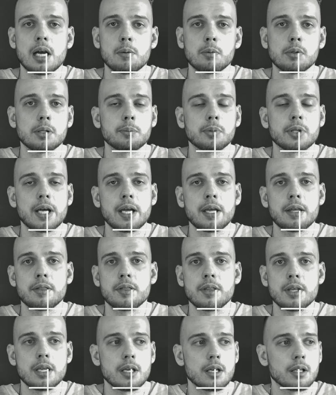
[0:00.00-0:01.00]
I will apply
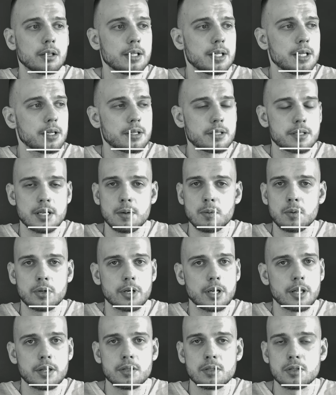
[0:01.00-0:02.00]
the link somewhere
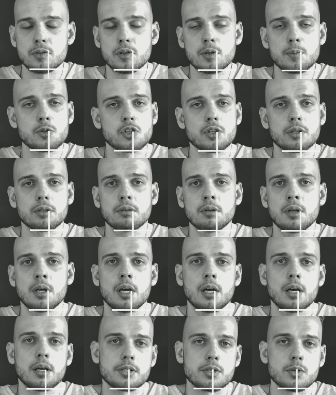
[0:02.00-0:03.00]
in the description.
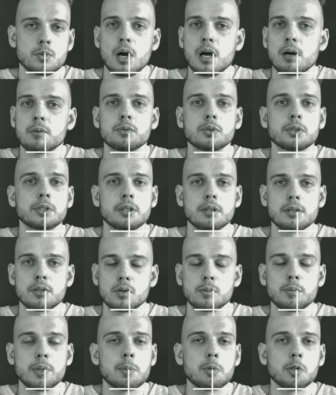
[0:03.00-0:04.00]
So hopefully
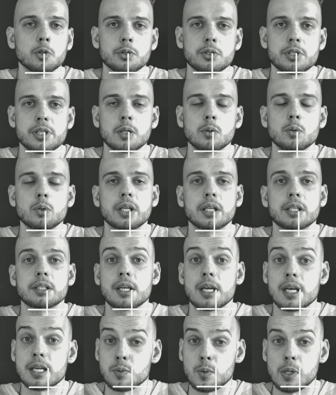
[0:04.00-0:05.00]
you'll be able to take a look at it
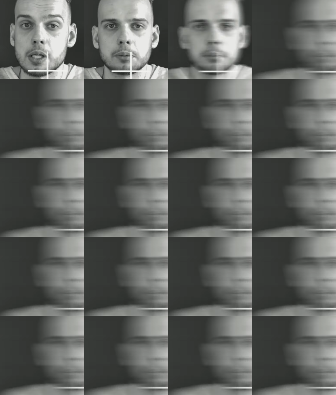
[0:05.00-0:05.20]
as well.